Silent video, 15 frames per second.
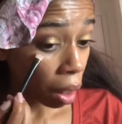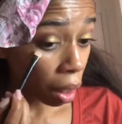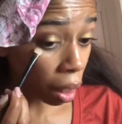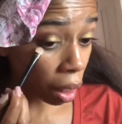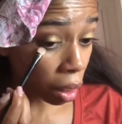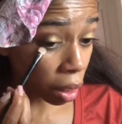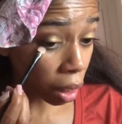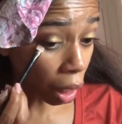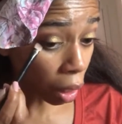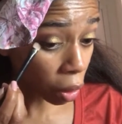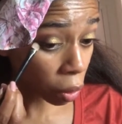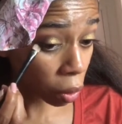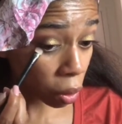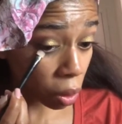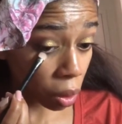And the
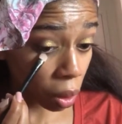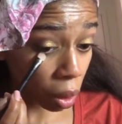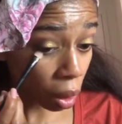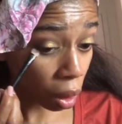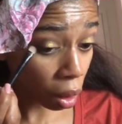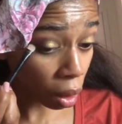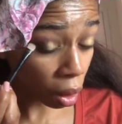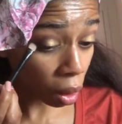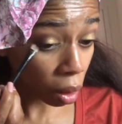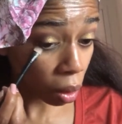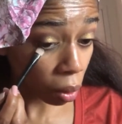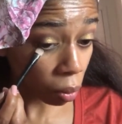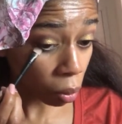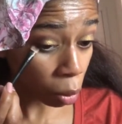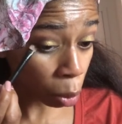actors
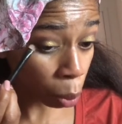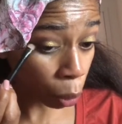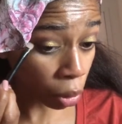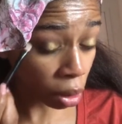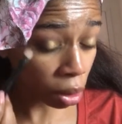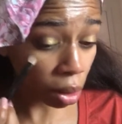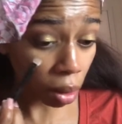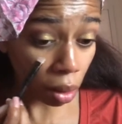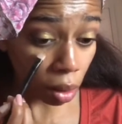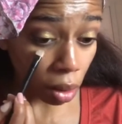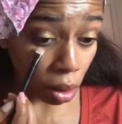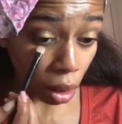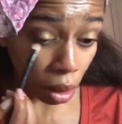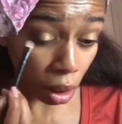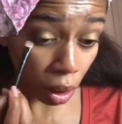reportedly
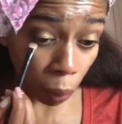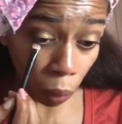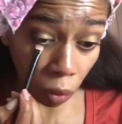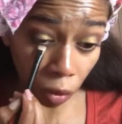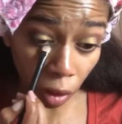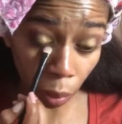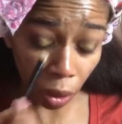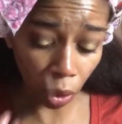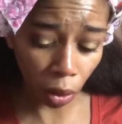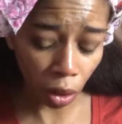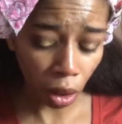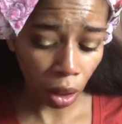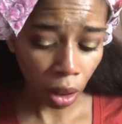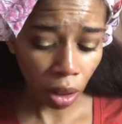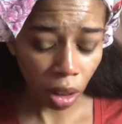said they were filming
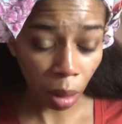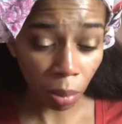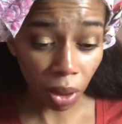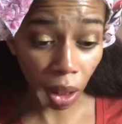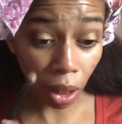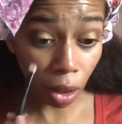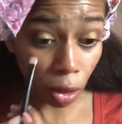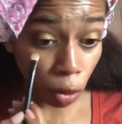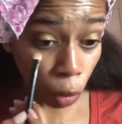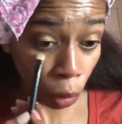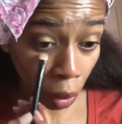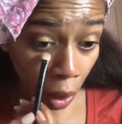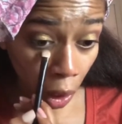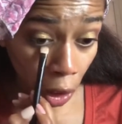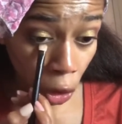some scenes
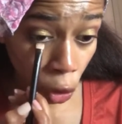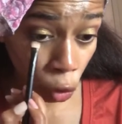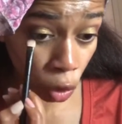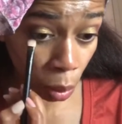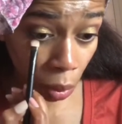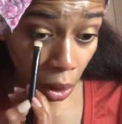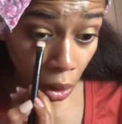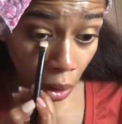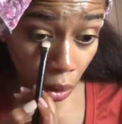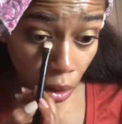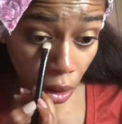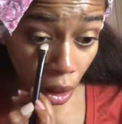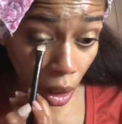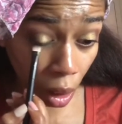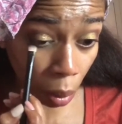for extremely long
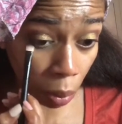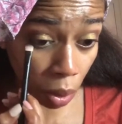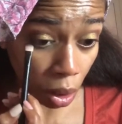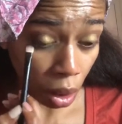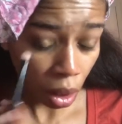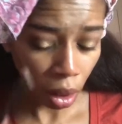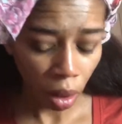times.